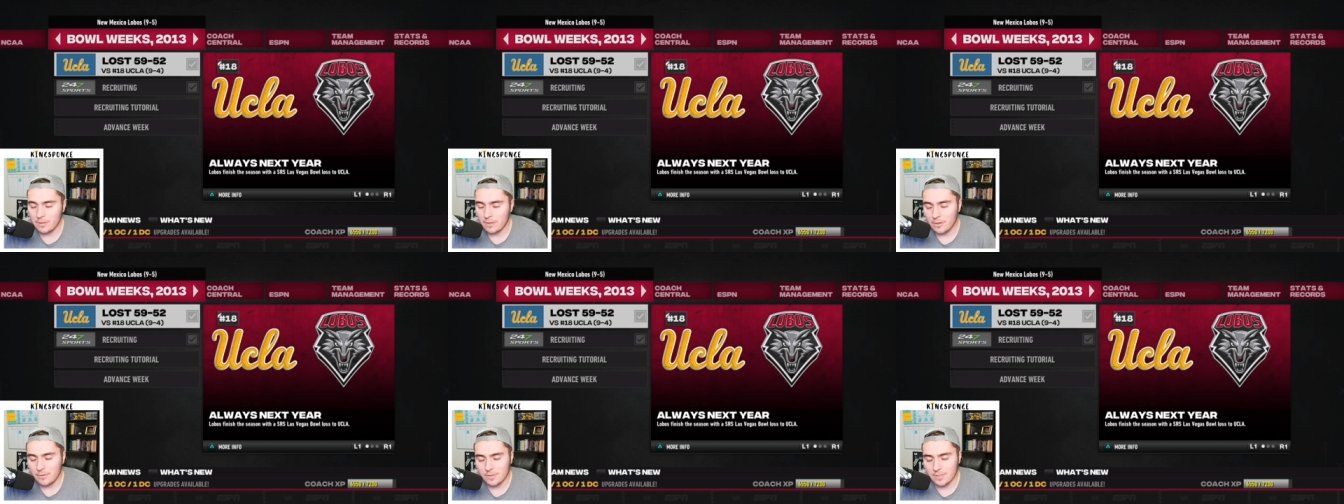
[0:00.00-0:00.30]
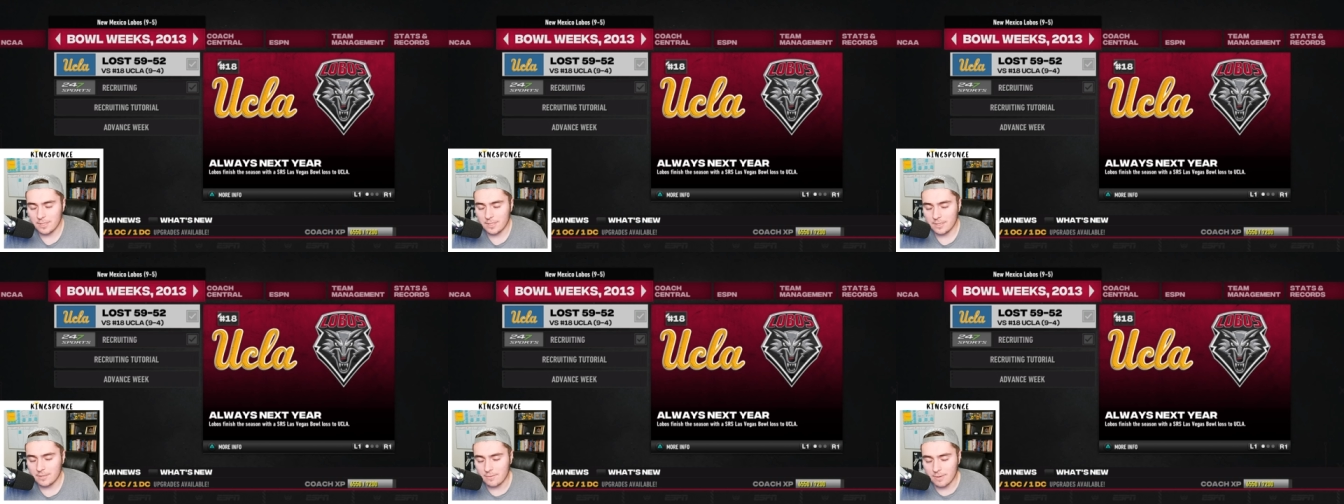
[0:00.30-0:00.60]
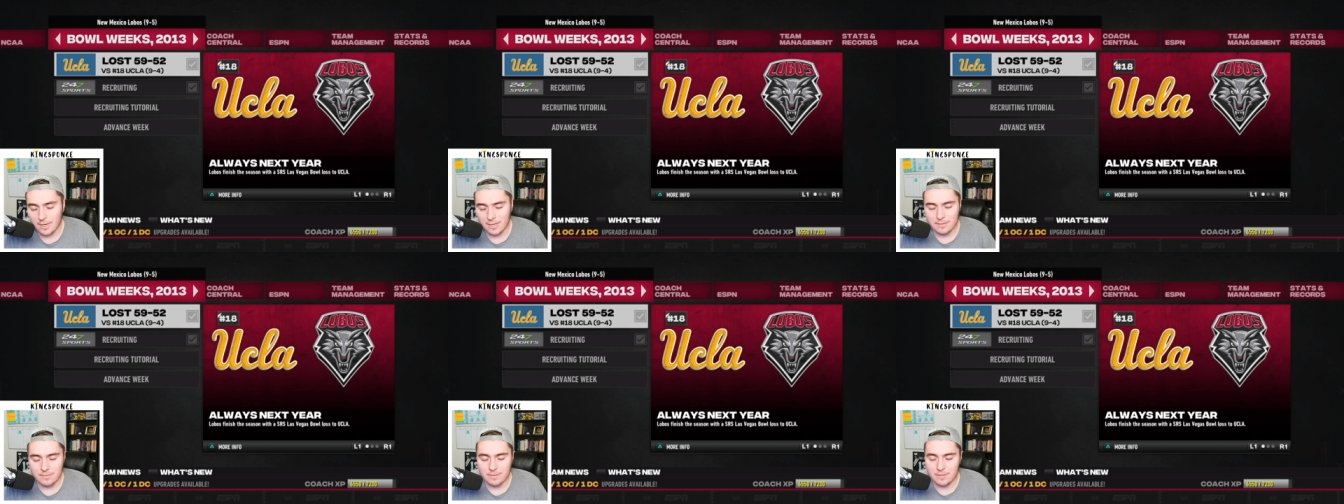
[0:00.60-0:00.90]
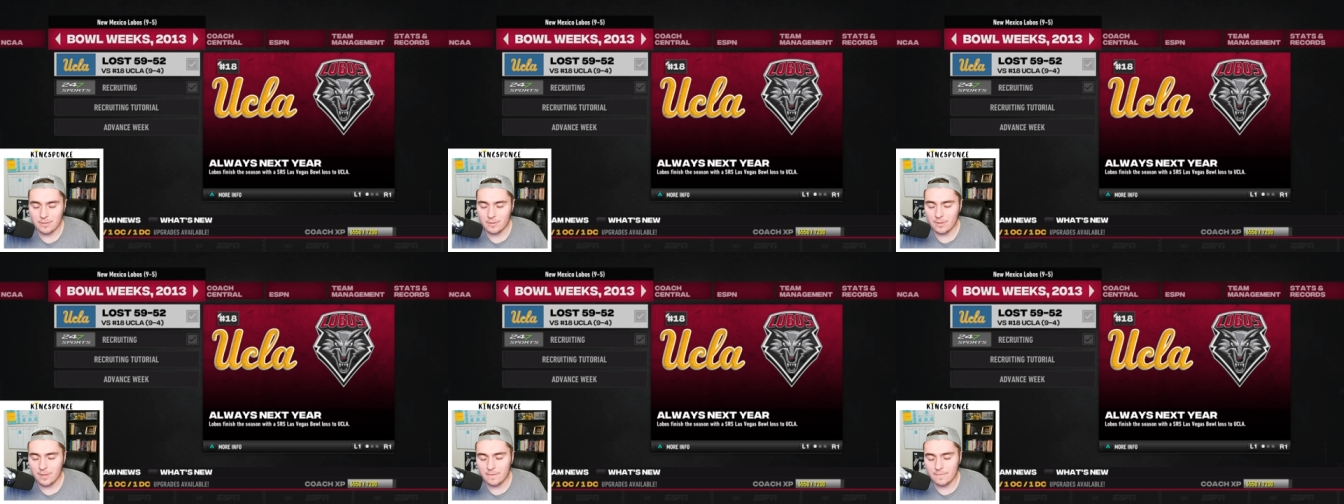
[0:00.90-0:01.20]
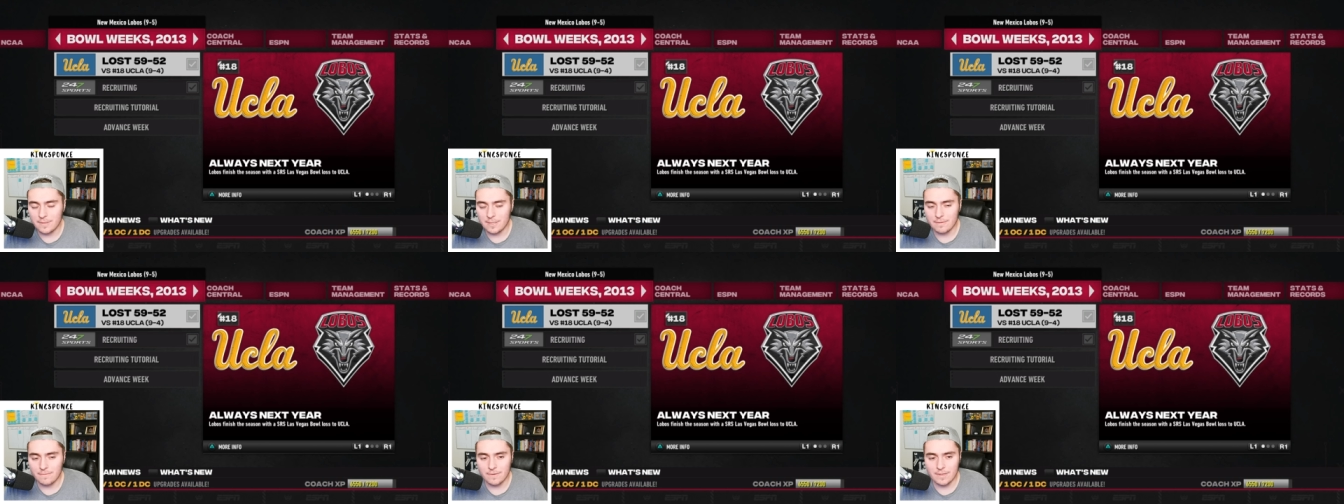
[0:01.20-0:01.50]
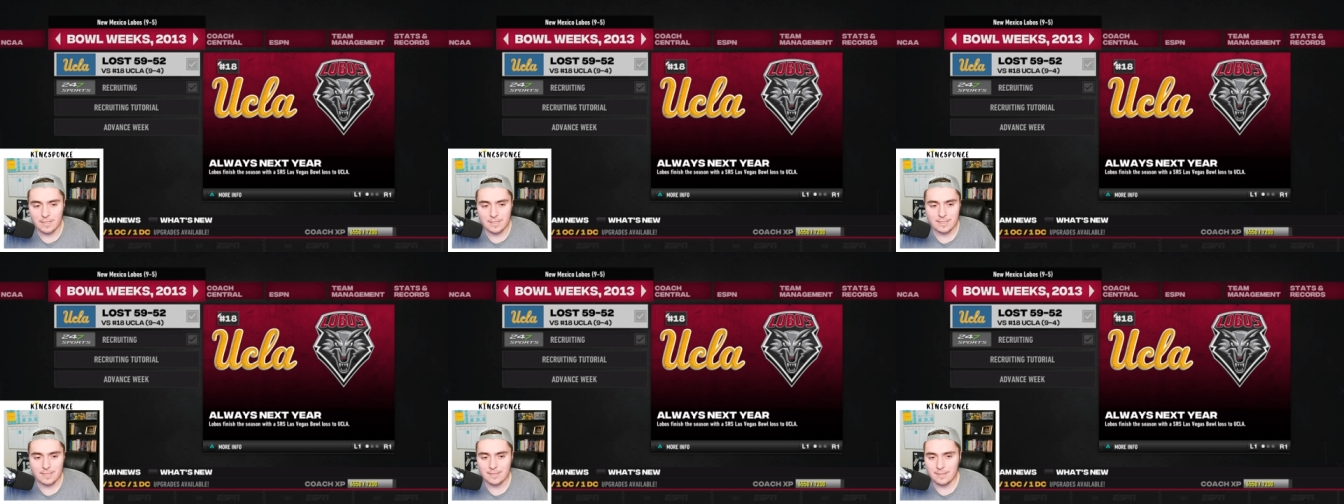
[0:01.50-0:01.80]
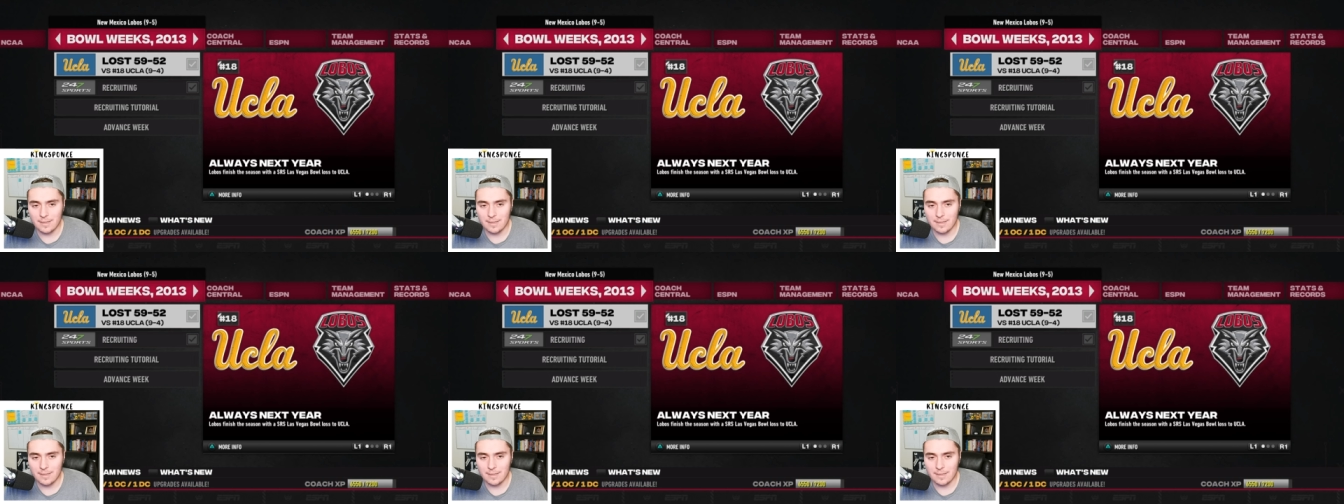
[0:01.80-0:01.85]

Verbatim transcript: knows this, right? You don't have defense.